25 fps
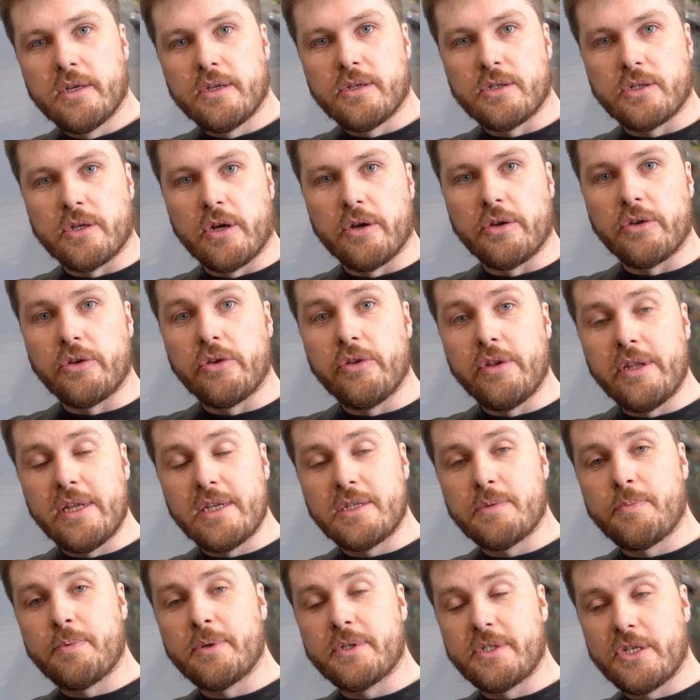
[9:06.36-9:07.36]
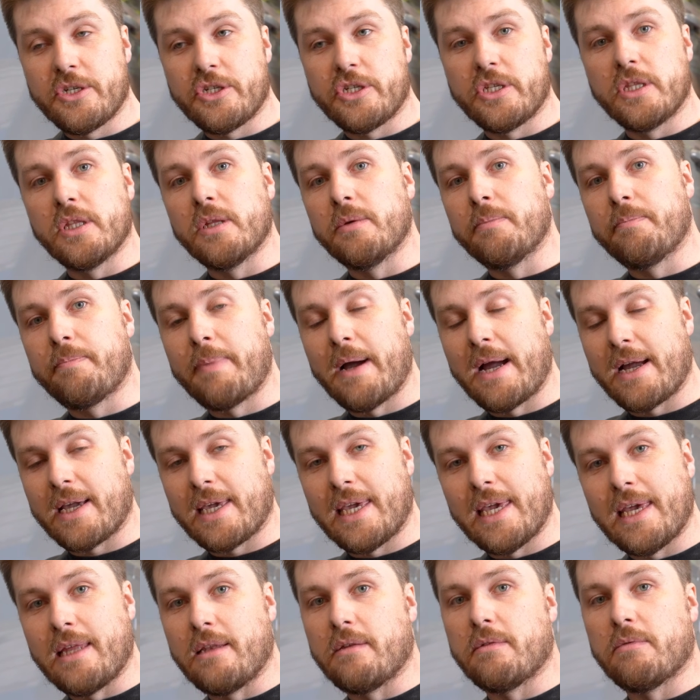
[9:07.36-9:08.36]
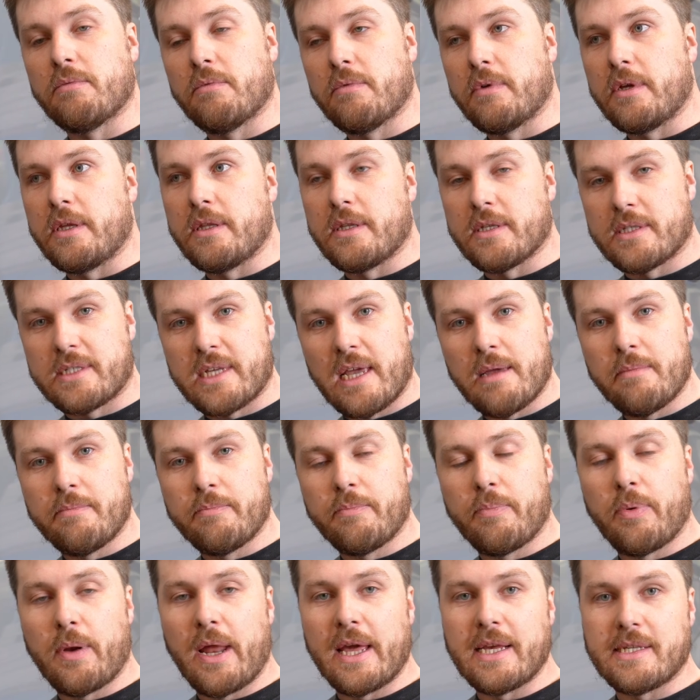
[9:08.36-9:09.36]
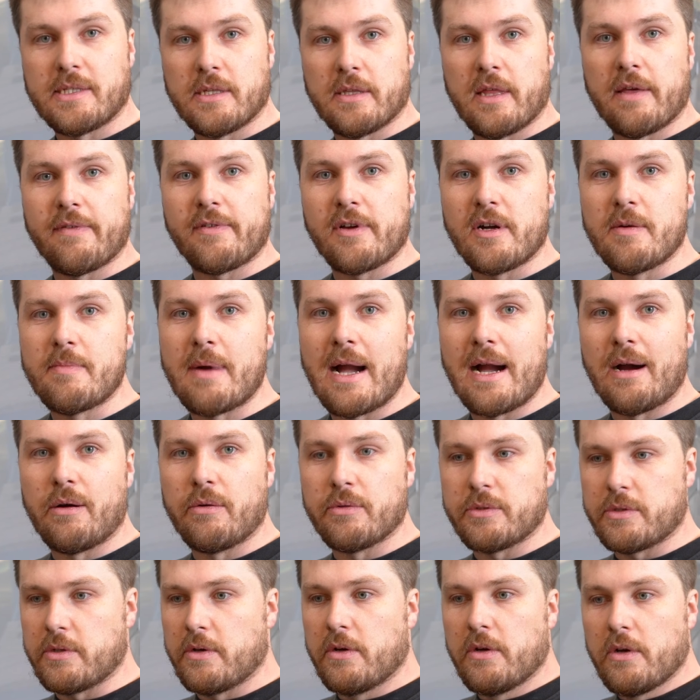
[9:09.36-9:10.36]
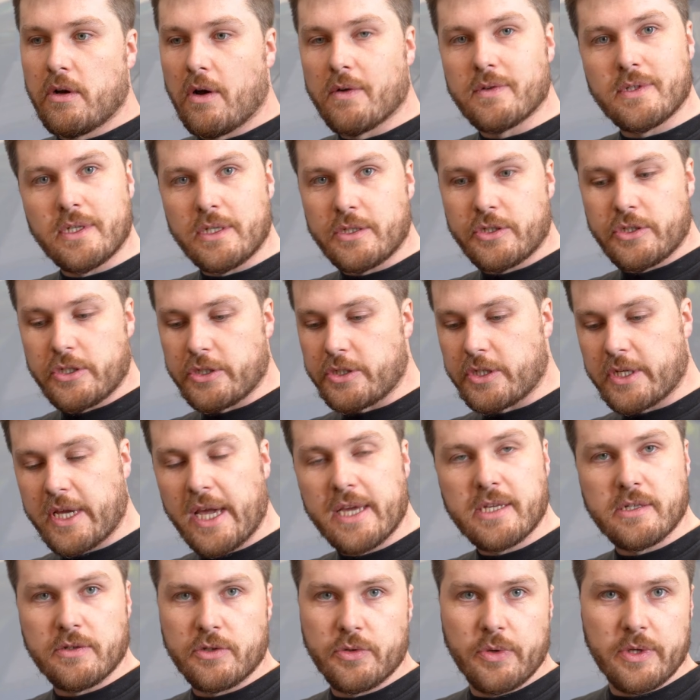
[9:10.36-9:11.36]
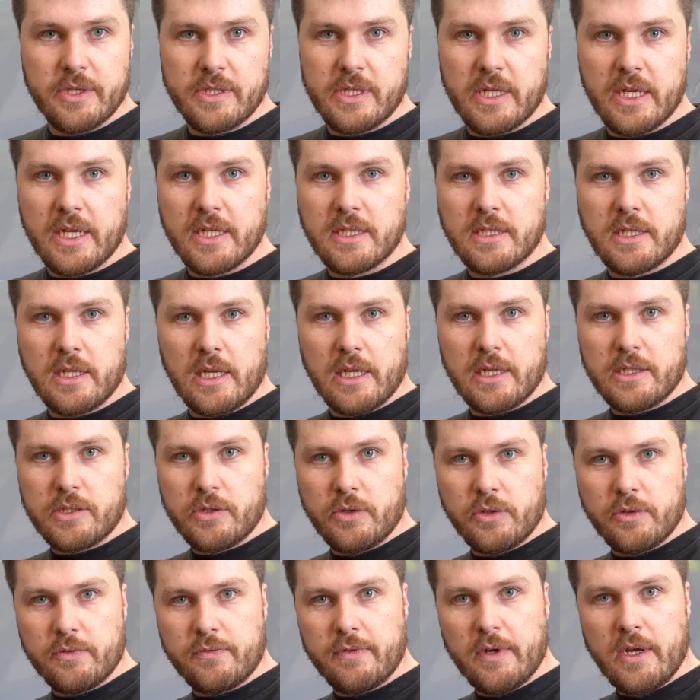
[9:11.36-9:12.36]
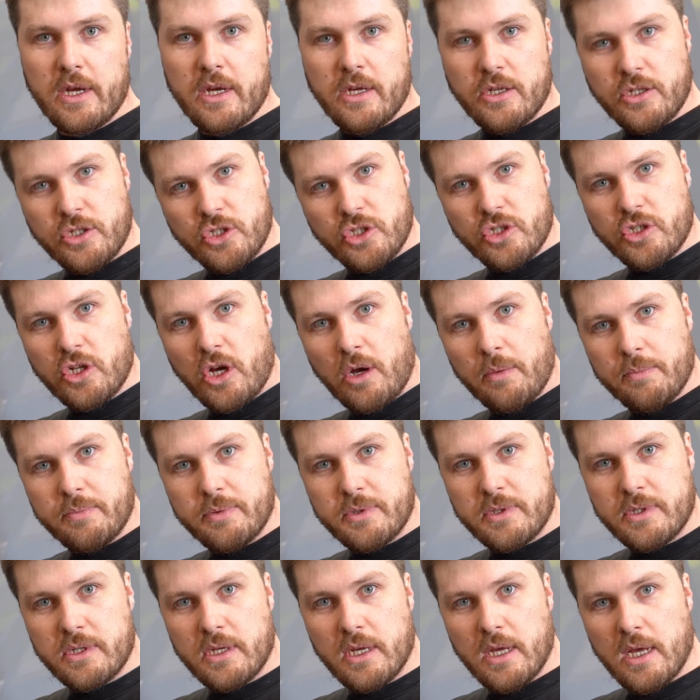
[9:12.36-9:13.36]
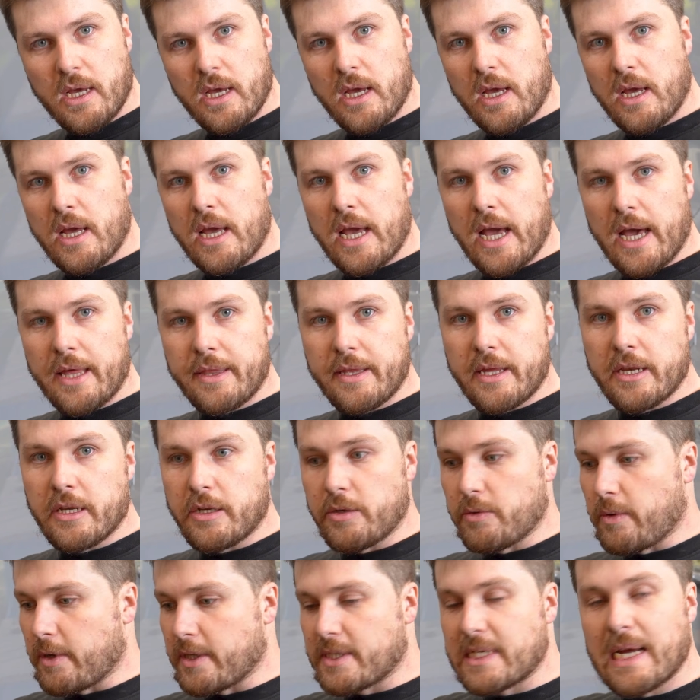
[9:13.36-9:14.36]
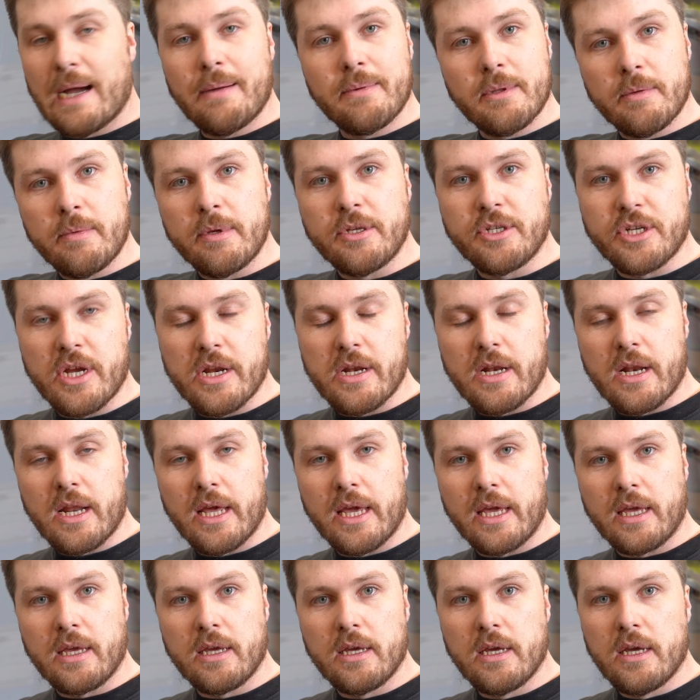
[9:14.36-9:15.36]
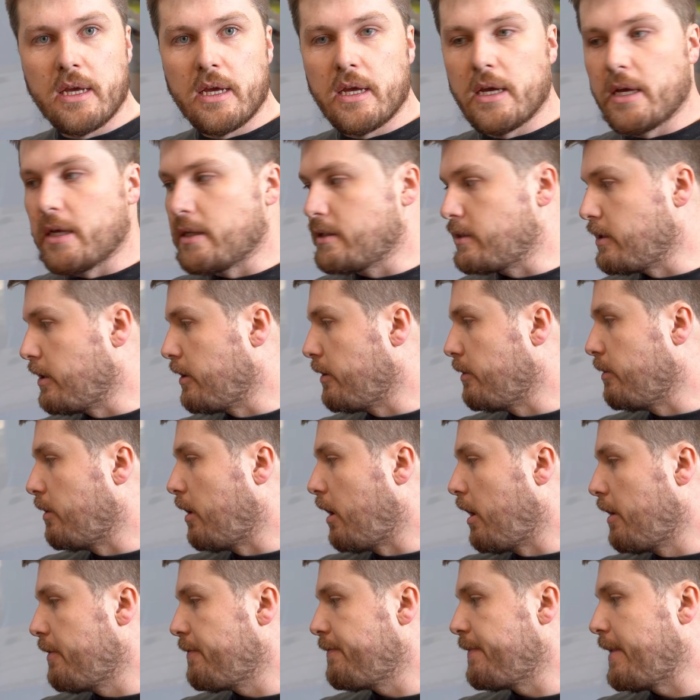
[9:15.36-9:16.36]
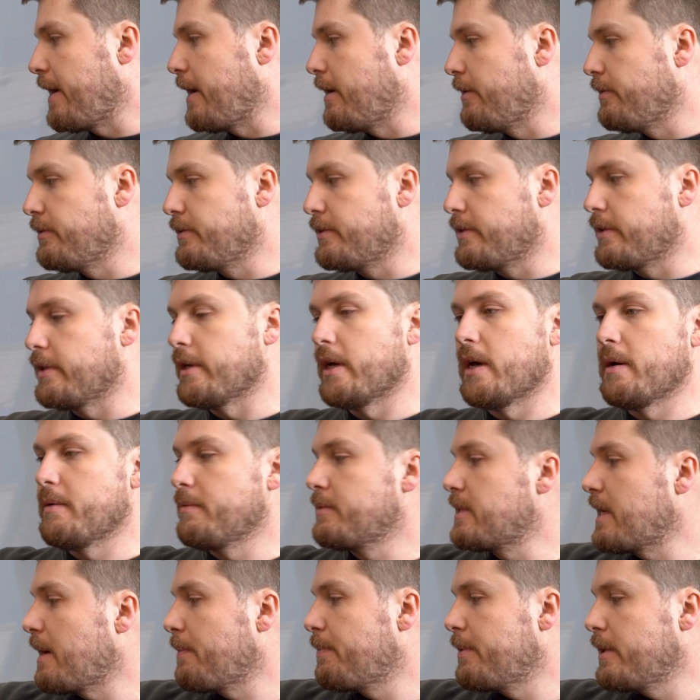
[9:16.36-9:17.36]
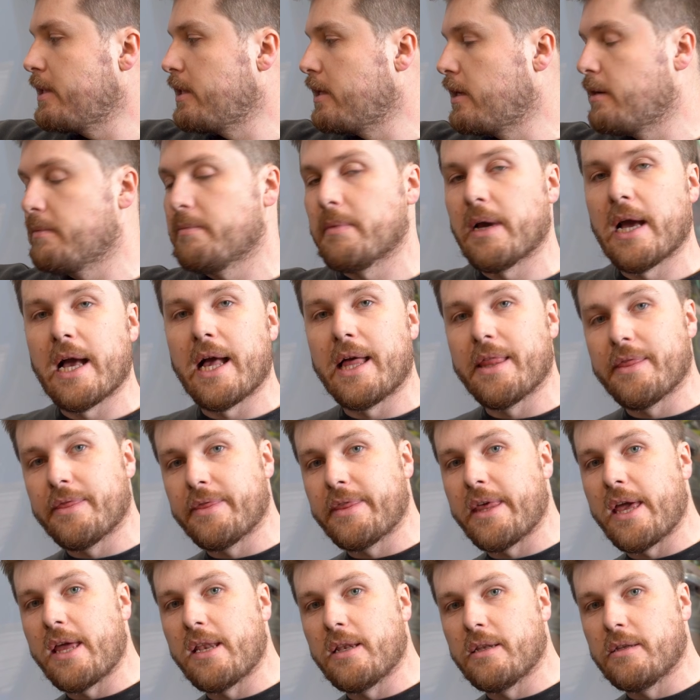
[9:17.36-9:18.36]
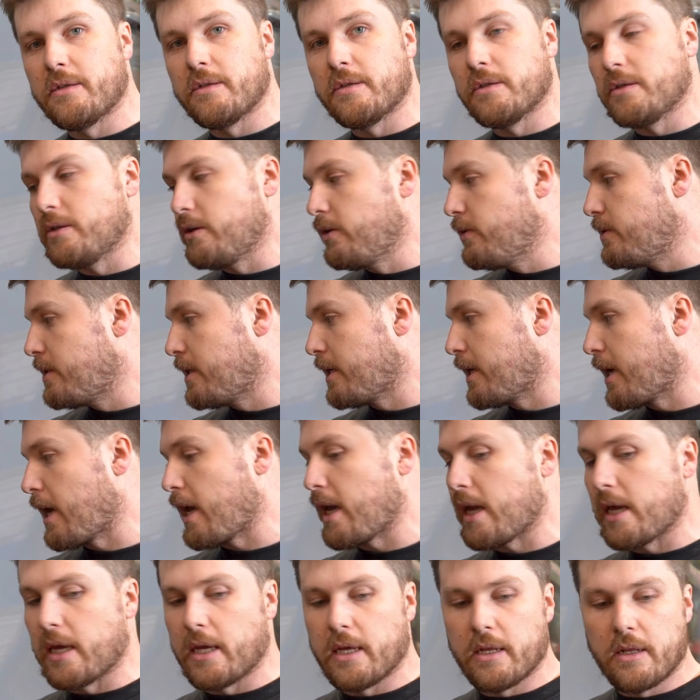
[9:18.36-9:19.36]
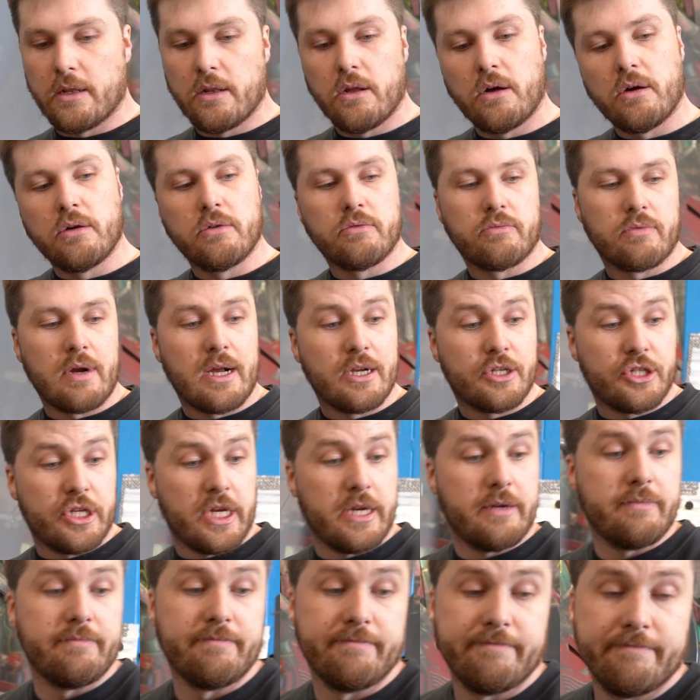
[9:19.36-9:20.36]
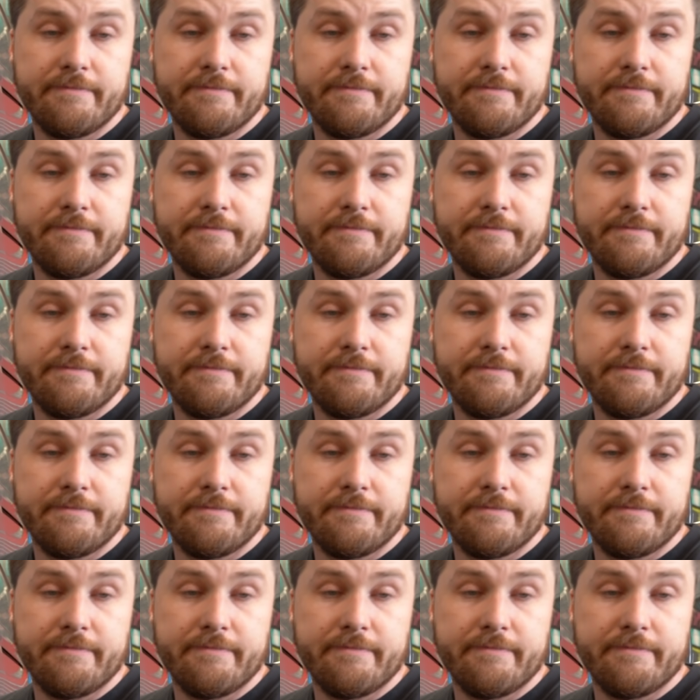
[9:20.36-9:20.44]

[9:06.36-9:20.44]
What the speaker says: so you need to position them back in the same place that they've come out. Obviously, it's just a case of twisting until it sort of stops, and then you want to tap them in gently. So I found that tapping them and then using a long ratchet,